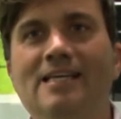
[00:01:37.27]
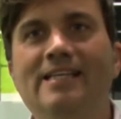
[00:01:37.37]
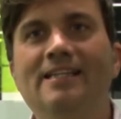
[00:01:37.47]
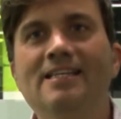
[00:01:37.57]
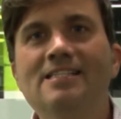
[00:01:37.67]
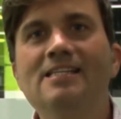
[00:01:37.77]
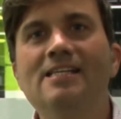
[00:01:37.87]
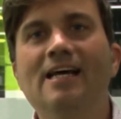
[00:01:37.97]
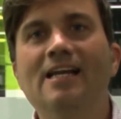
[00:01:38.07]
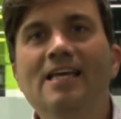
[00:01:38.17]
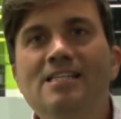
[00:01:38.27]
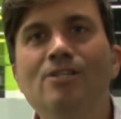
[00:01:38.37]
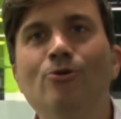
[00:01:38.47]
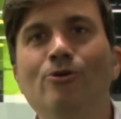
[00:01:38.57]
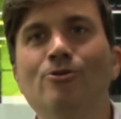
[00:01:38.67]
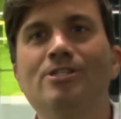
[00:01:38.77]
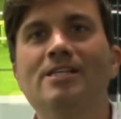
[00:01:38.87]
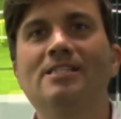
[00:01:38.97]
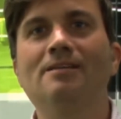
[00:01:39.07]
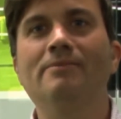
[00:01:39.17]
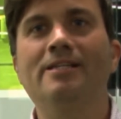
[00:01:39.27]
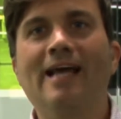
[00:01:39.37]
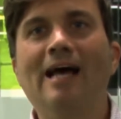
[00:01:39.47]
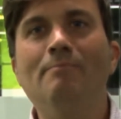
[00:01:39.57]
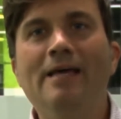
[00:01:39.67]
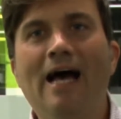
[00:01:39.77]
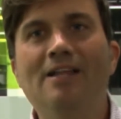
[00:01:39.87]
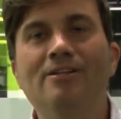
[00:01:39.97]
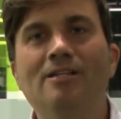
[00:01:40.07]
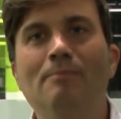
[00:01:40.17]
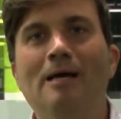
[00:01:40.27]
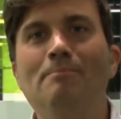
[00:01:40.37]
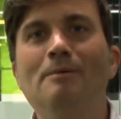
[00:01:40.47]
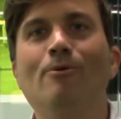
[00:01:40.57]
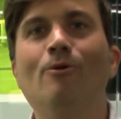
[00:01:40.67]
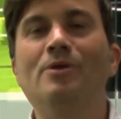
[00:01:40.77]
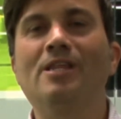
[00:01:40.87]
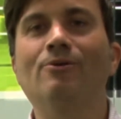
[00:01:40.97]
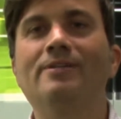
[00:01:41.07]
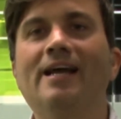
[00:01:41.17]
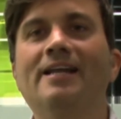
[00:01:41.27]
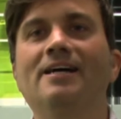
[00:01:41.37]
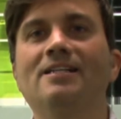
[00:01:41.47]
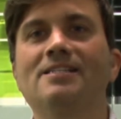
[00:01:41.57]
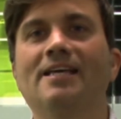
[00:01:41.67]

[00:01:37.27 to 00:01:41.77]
is that this is an easy-to-use system that can be handled by people without technical